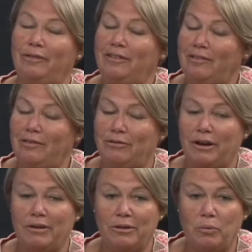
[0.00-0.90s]
this is
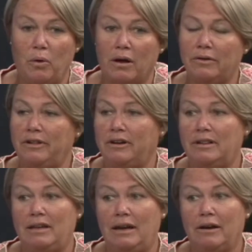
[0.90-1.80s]
right on the water there
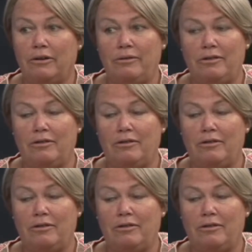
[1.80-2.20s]
at mm -hmm. the mm-hmm. Narrows.